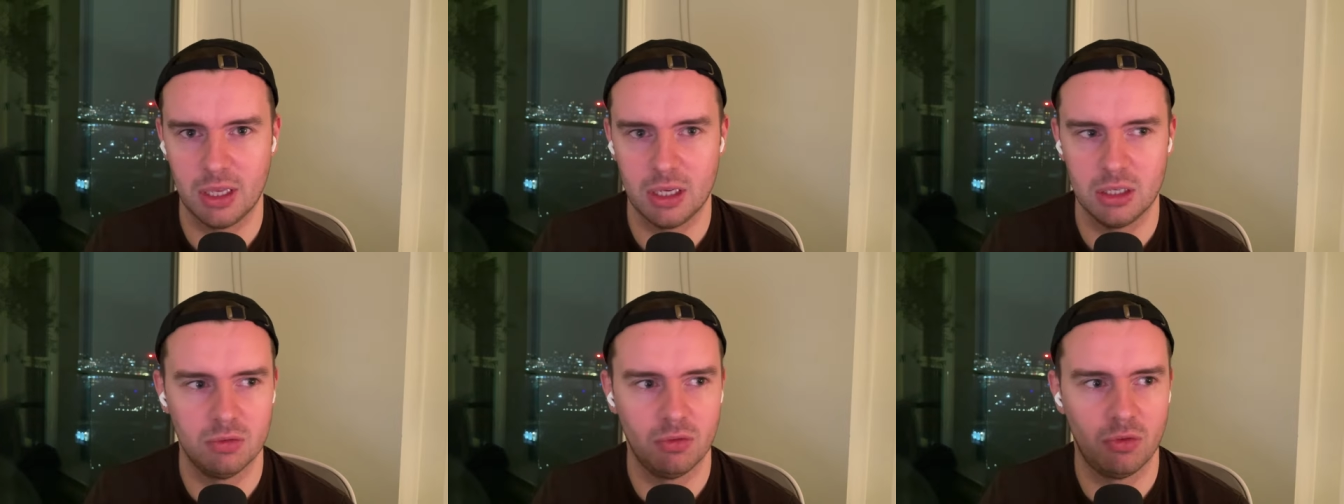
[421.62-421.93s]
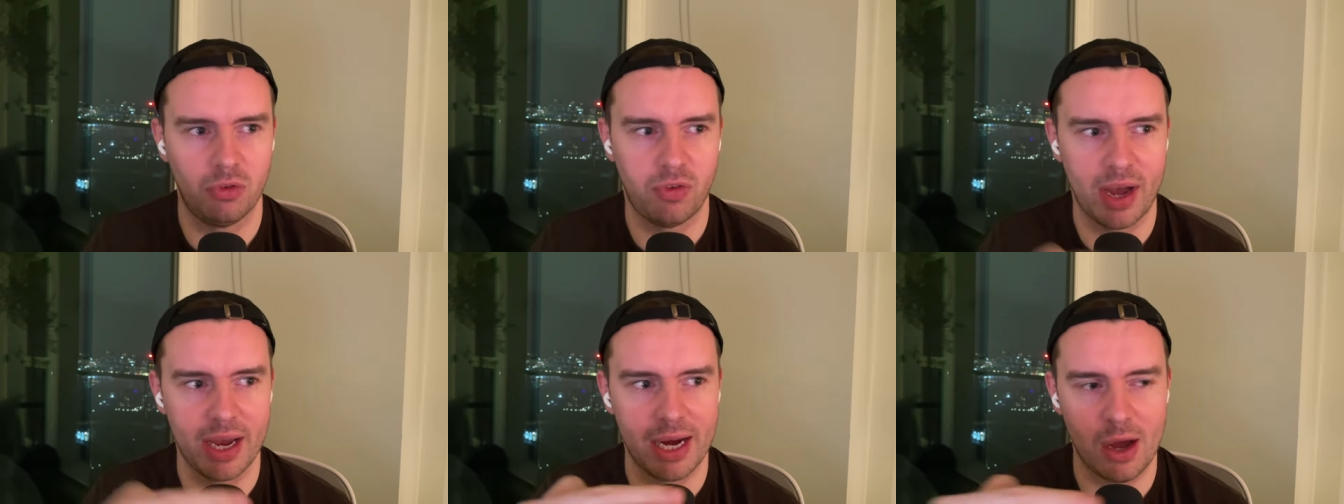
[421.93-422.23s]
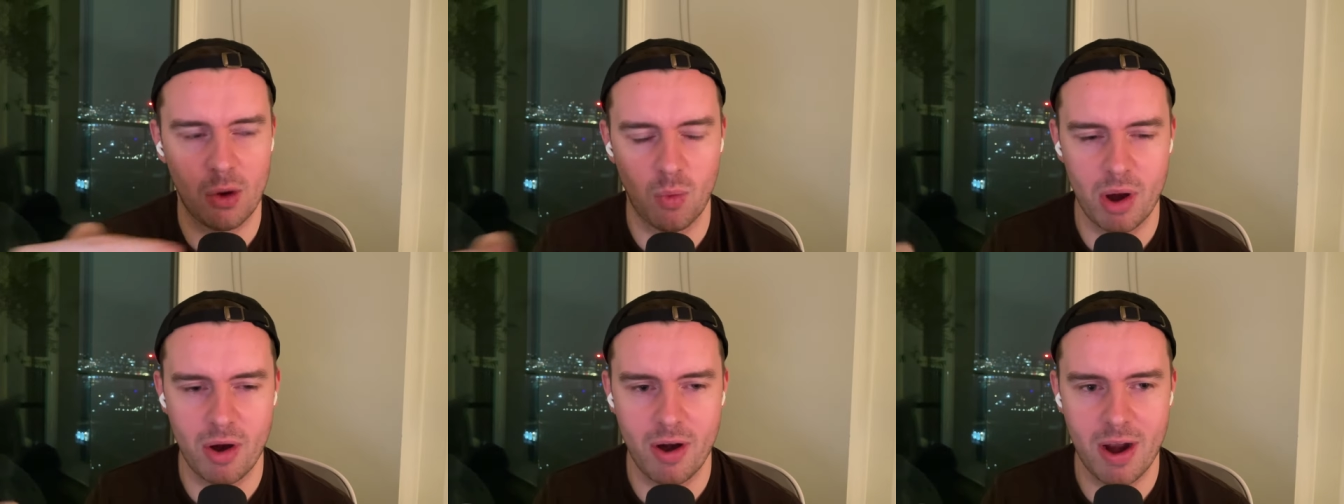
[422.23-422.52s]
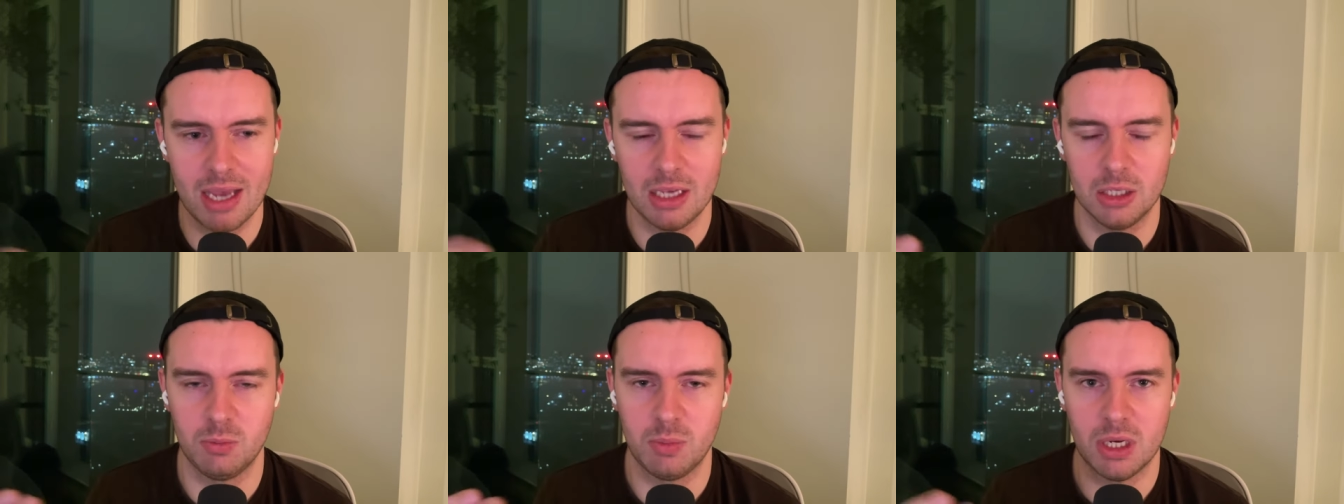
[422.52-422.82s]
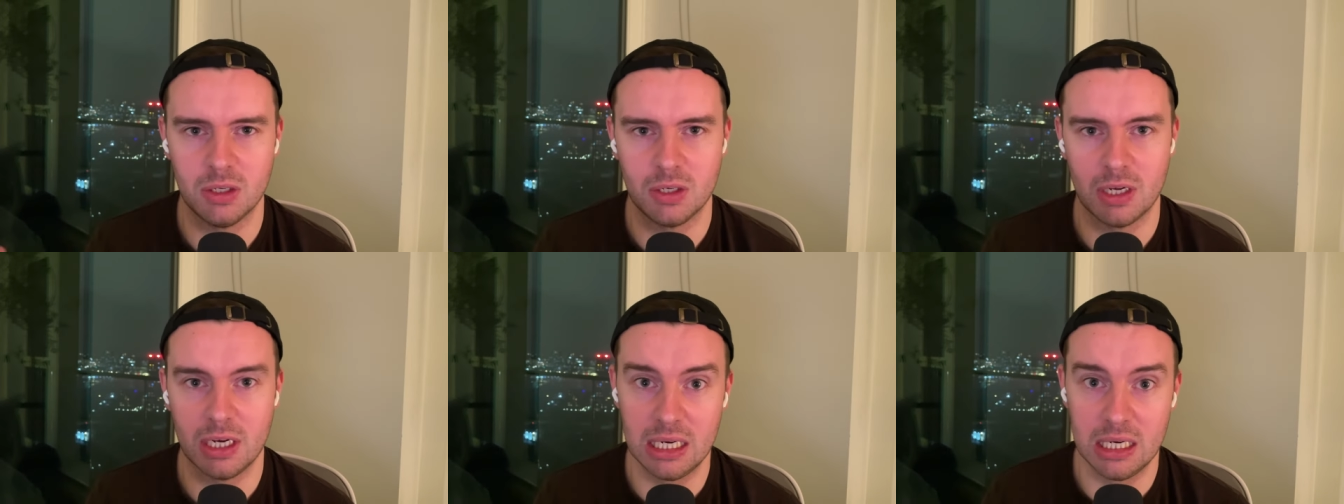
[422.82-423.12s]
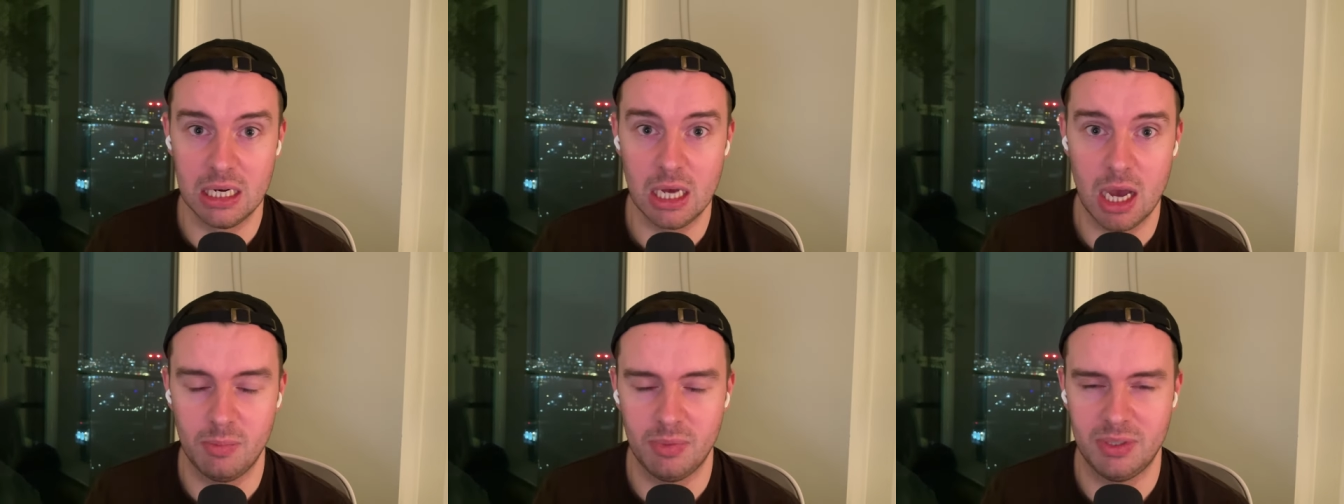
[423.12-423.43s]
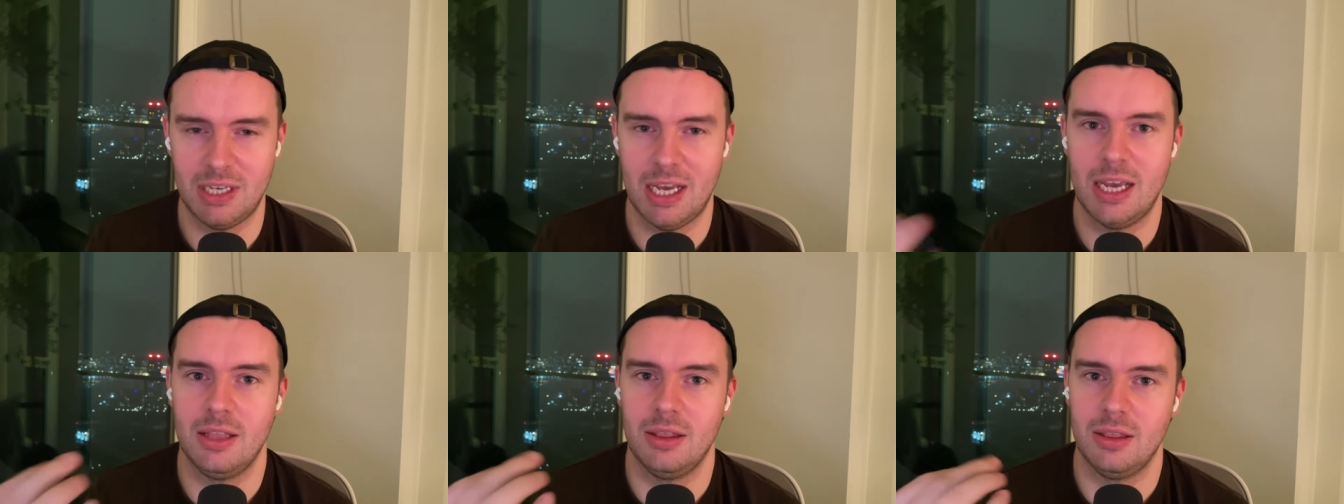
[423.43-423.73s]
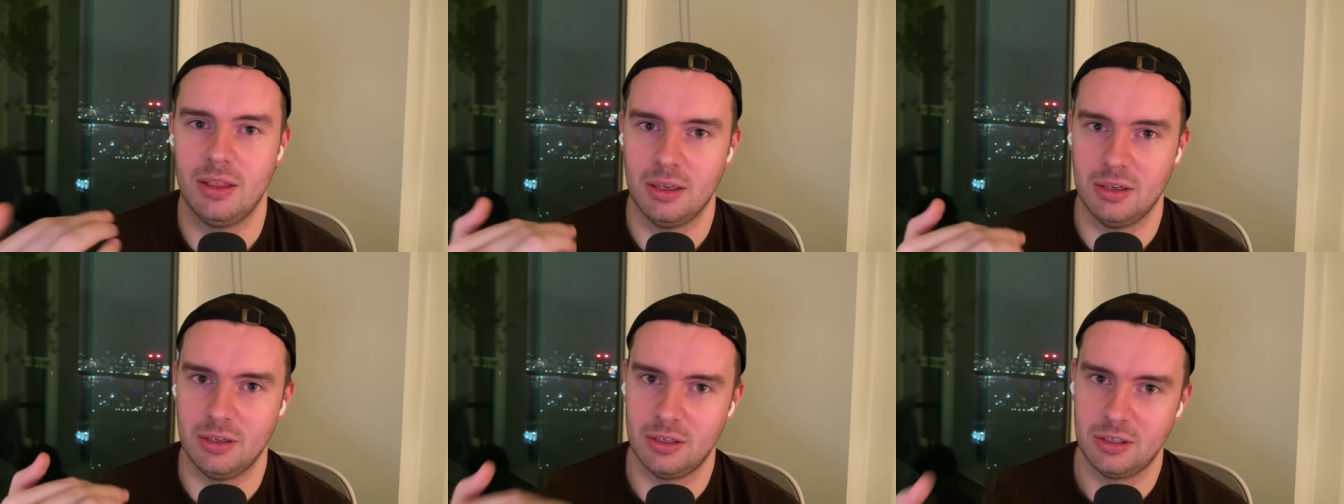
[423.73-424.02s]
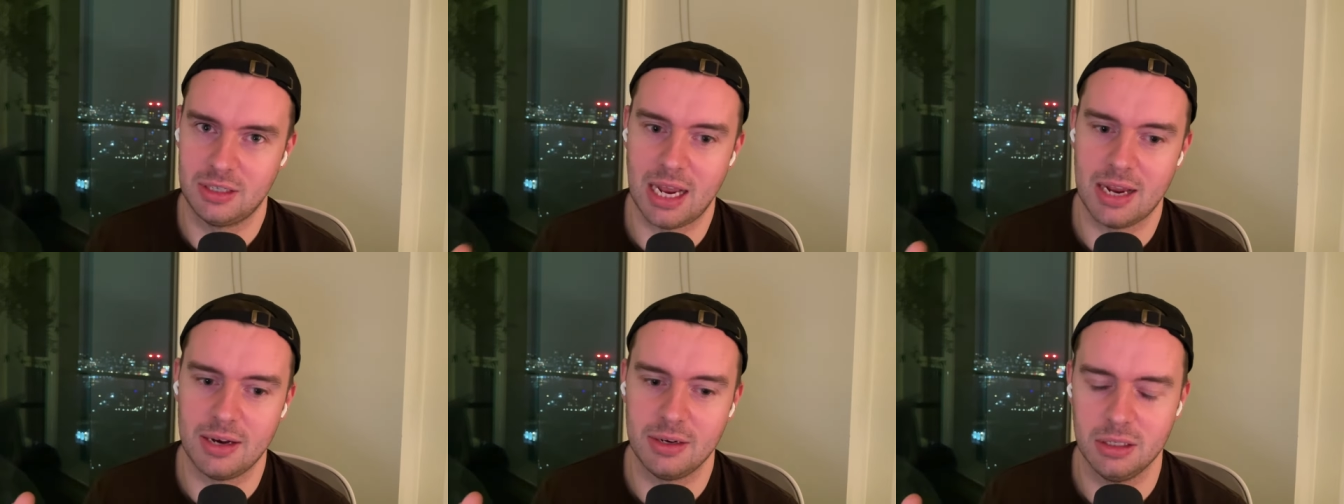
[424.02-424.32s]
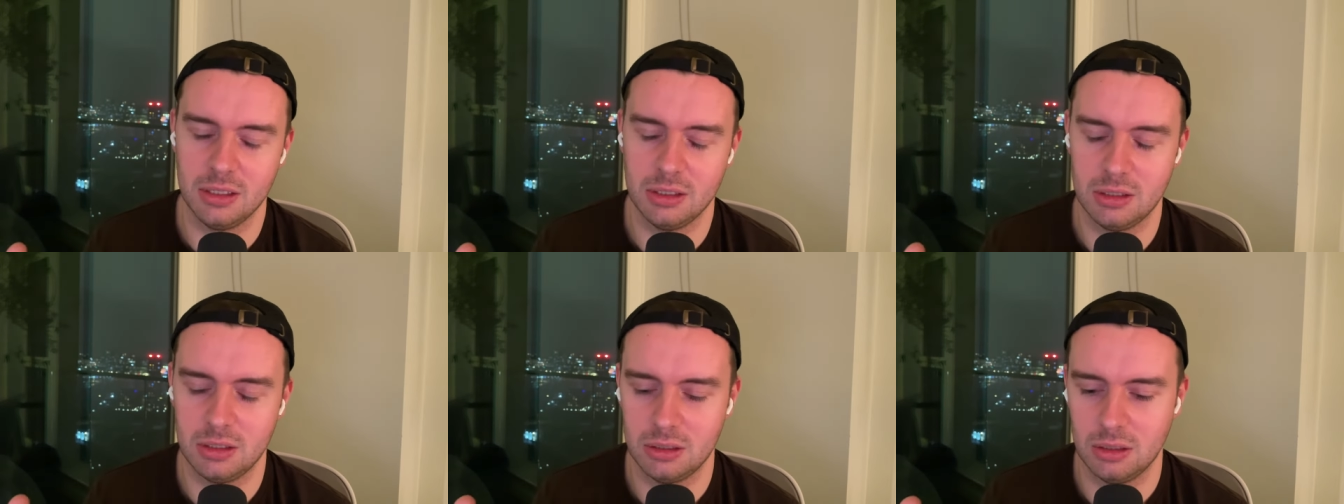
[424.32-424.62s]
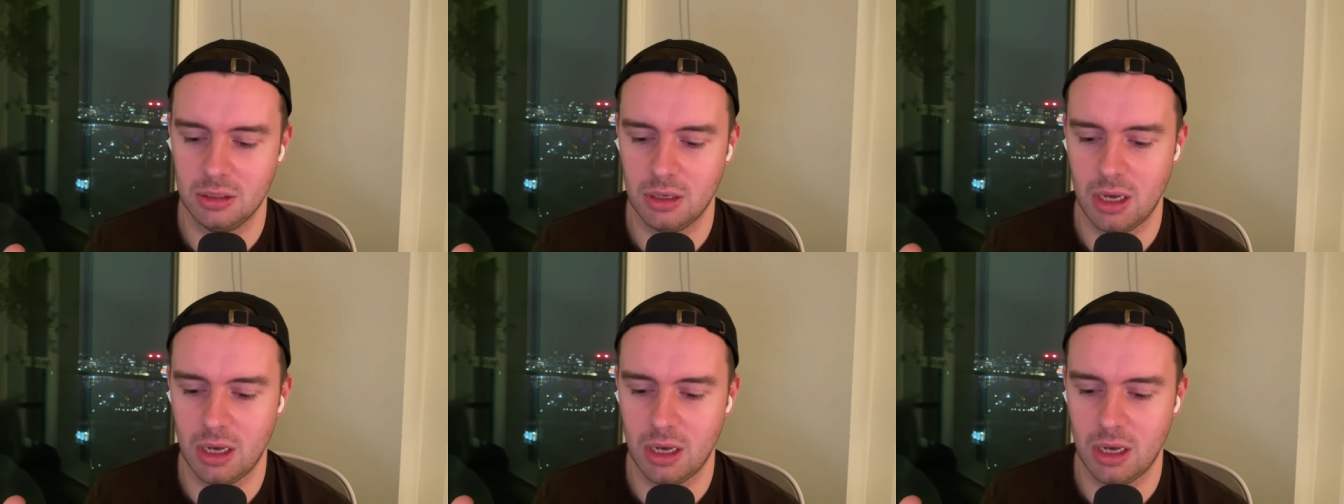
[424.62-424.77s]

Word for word: this and find out where it is because I need to update the standard,